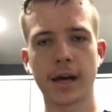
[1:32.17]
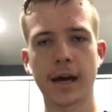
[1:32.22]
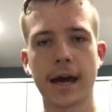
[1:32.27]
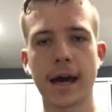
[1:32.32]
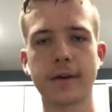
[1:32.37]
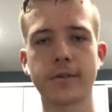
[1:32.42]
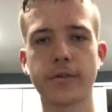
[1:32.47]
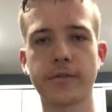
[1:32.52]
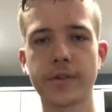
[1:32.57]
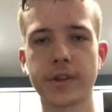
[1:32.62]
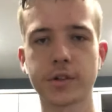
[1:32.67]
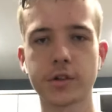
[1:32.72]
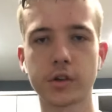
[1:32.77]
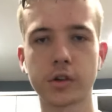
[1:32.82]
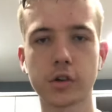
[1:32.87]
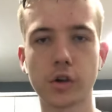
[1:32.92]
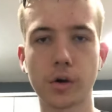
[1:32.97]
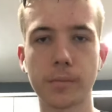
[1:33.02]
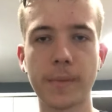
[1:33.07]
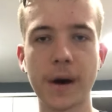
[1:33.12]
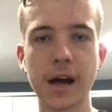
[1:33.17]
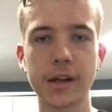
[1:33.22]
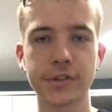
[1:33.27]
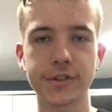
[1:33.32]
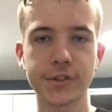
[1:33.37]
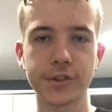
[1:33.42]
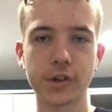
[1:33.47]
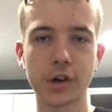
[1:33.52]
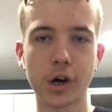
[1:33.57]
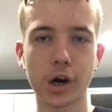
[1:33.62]
Everything's going to go back
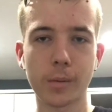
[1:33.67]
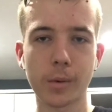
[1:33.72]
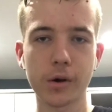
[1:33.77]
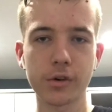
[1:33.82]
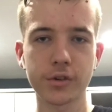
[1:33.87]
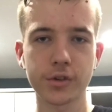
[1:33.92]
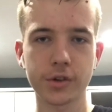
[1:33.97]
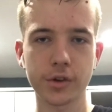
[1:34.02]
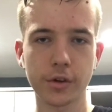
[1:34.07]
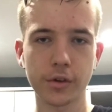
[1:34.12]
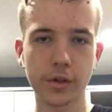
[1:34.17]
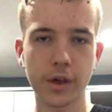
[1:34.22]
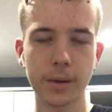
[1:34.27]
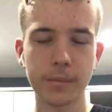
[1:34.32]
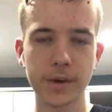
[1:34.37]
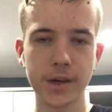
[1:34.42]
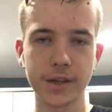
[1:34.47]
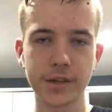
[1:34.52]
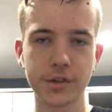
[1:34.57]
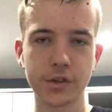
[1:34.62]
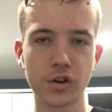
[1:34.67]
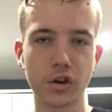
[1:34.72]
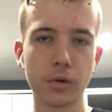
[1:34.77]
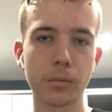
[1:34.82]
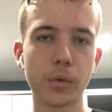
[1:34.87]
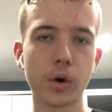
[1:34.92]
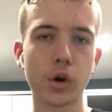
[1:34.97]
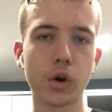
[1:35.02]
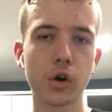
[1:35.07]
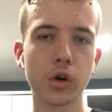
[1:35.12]
to normal, so that means no
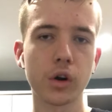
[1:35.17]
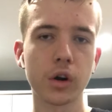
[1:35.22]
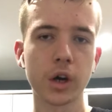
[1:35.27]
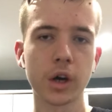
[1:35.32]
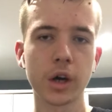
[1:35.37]
more